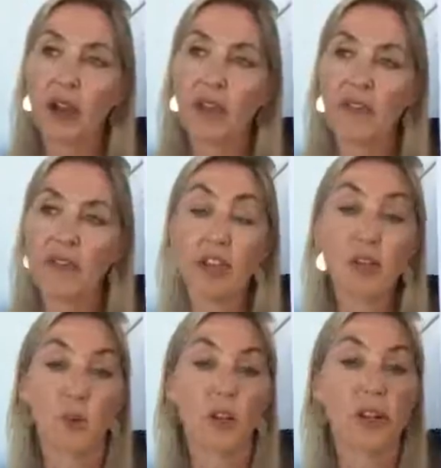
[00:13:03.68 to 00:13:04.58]

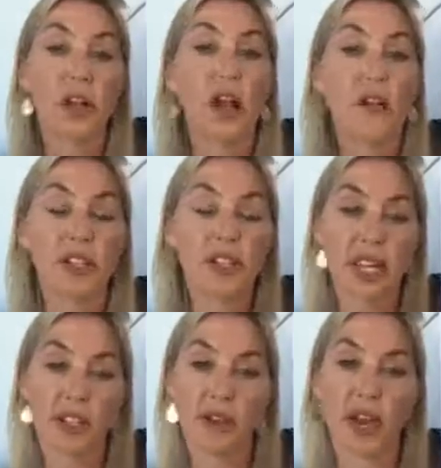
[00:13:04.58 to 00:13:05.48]
visual of a
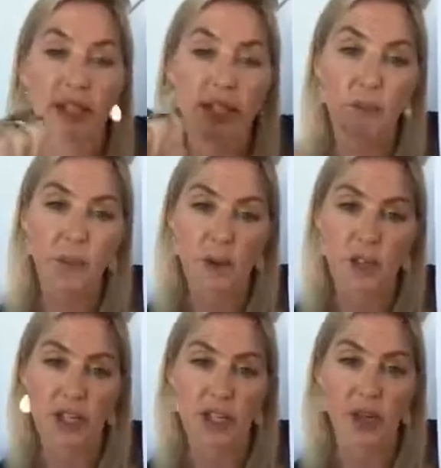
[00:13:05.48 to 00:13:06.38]
tesseract in
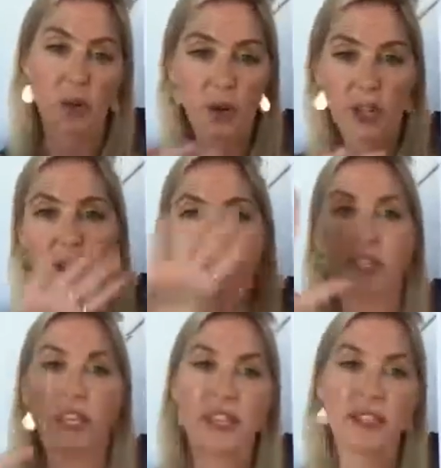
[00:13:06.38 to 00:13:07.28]
motion, where you can
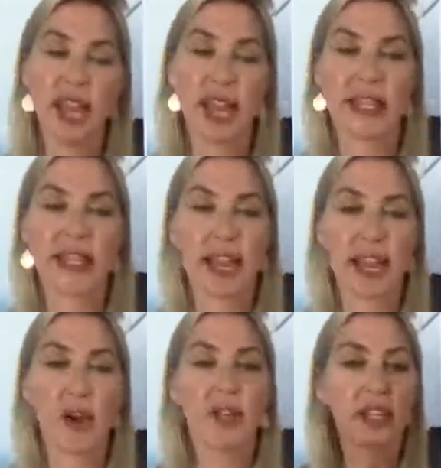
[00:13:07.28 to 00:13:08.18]
see exactly how
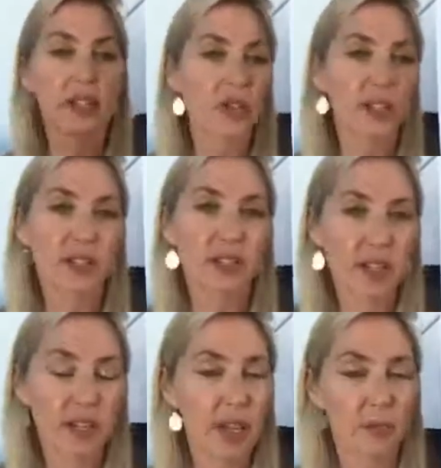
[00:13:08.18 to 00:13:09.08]
a tesseract is.
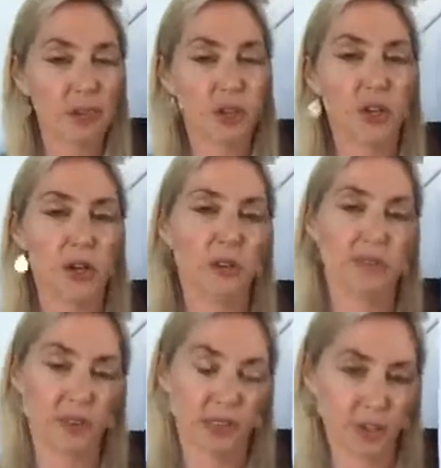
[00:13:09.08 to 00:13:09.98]
I'm sure your
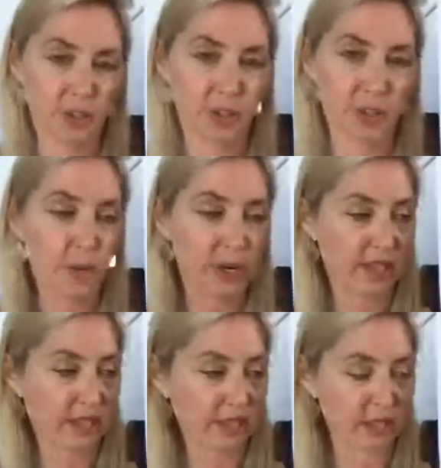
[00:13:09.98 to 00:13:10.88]
listeners know, but it's
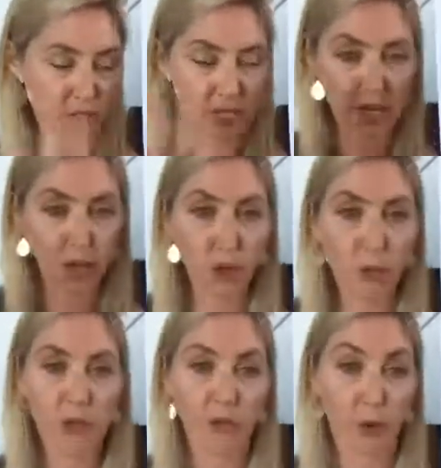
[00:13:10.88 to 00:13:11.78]
essentially a cube
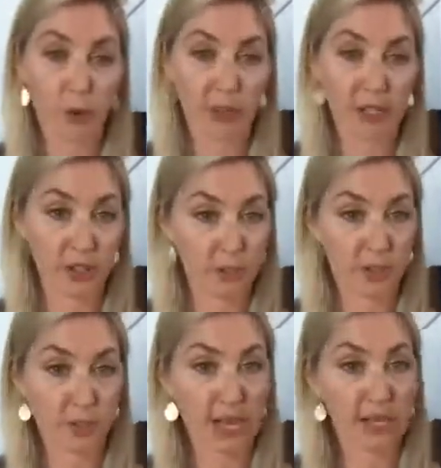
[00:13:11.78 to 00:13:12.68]
in four-dimensional
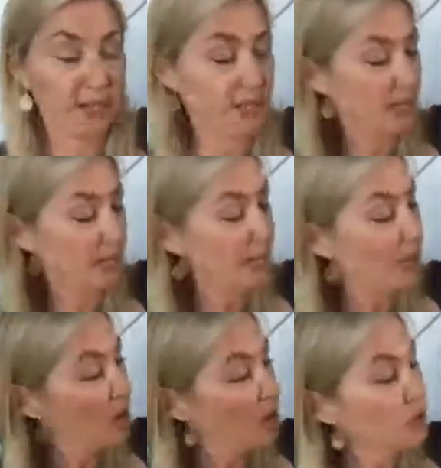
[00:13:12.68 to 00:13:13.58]
space.
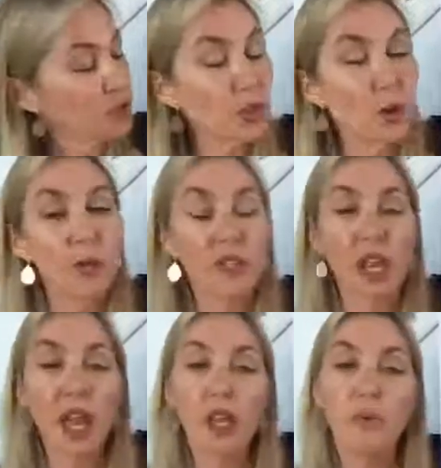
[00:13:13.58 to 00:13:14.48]
So
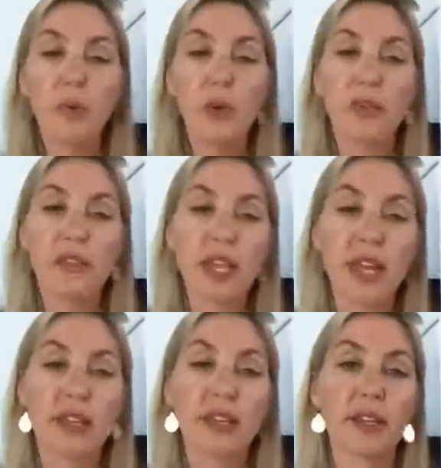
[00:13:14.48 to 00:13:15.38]
time moves like
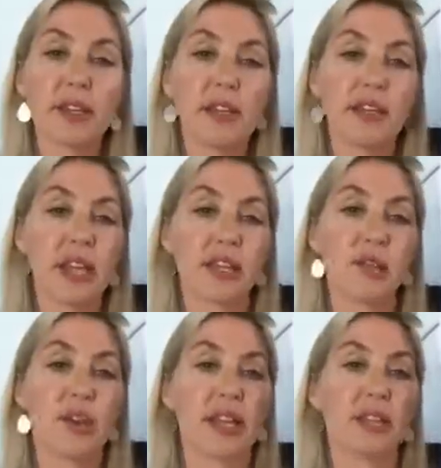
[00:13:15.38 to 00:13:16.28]
a
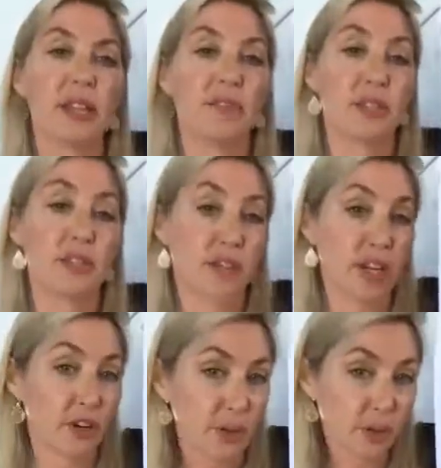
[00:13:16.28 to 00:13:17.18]
tesseract of
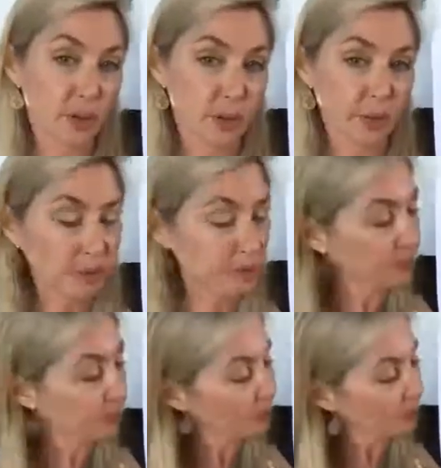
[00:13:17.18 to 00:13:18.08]
spheres,
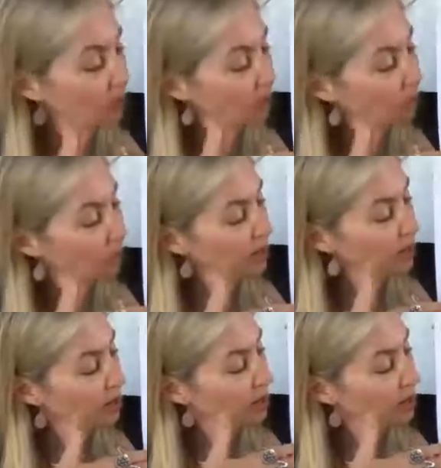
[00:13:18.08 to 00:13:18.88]
where